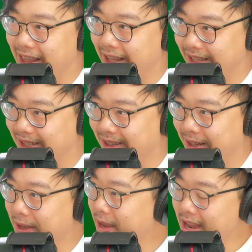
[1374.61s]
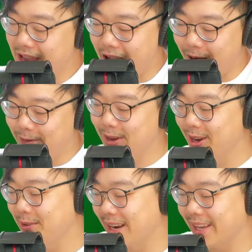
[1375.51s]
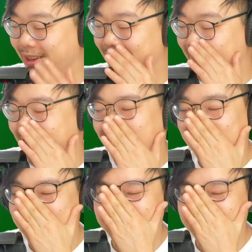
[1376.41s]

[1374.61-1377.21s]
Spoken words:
And like so every year when I go to that thing and I